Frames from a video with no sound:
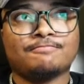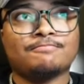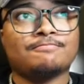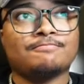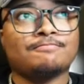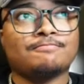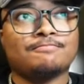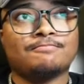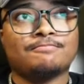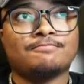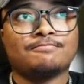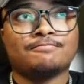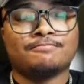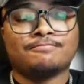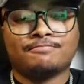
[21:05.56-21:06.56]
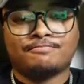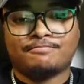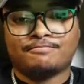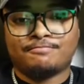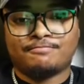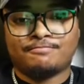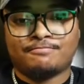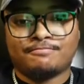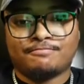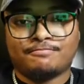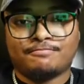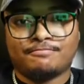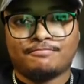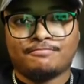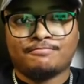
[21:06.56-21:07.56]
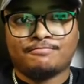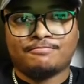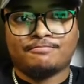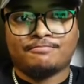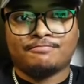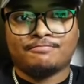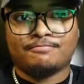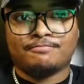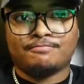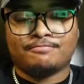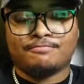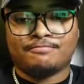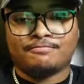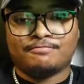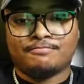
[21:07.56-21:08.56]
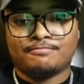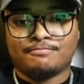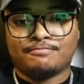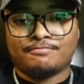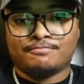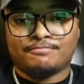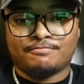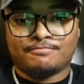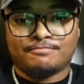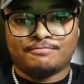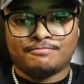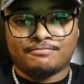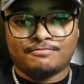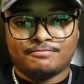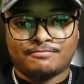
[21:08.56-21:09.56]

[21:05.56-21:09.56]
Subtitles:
(silent)